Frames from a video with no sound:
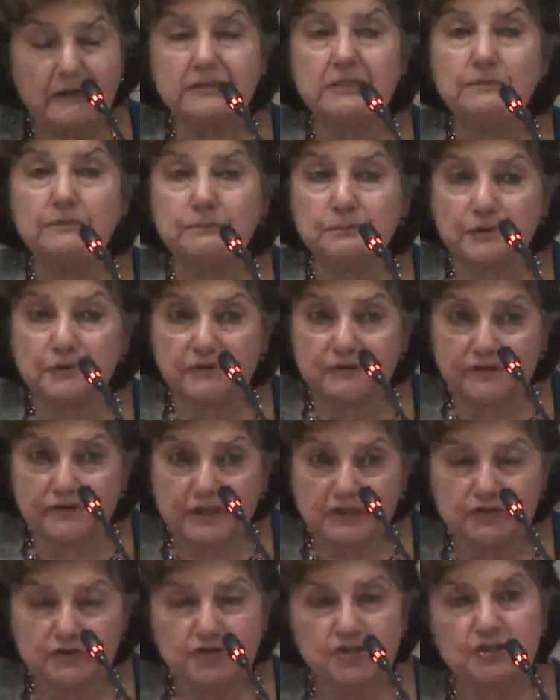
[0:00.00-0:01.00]
the
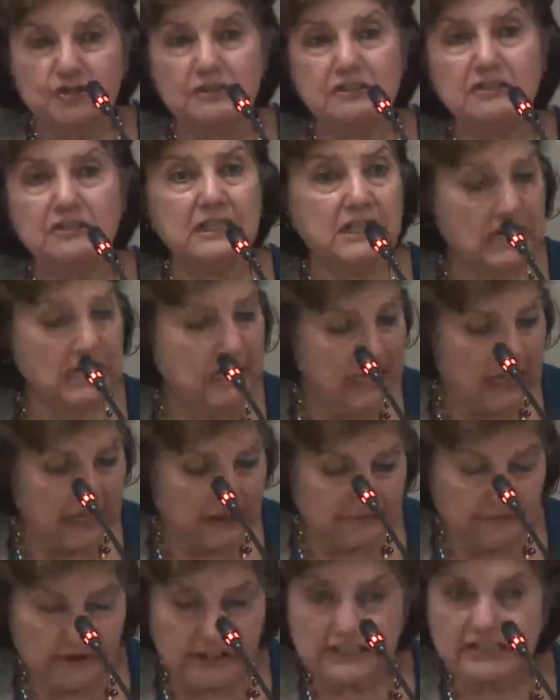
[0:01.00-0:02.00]
provincial
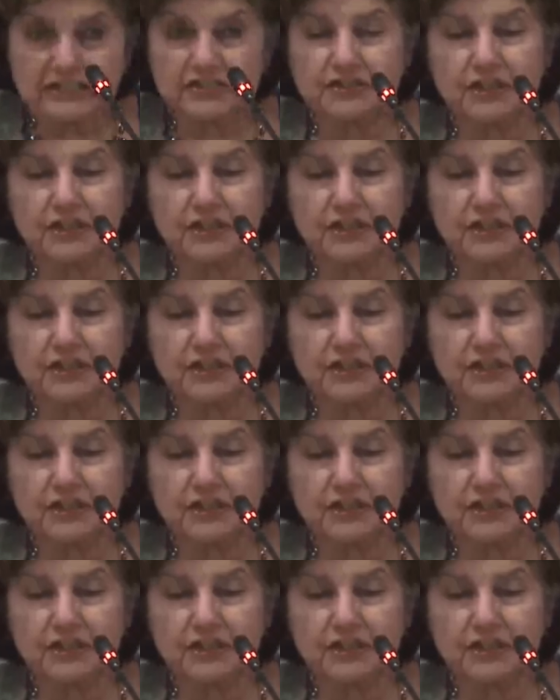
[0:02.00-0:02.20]
first